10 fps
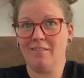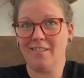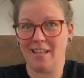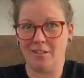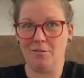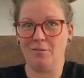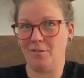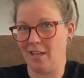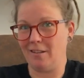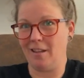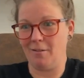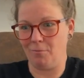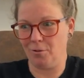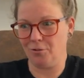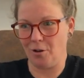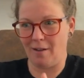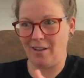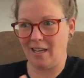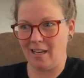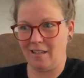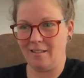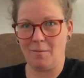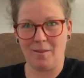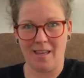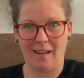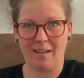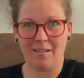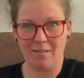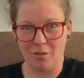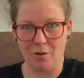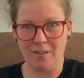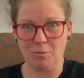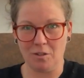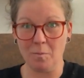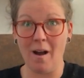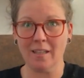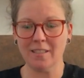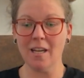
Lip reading: that we're driving in sympathetic nervous response,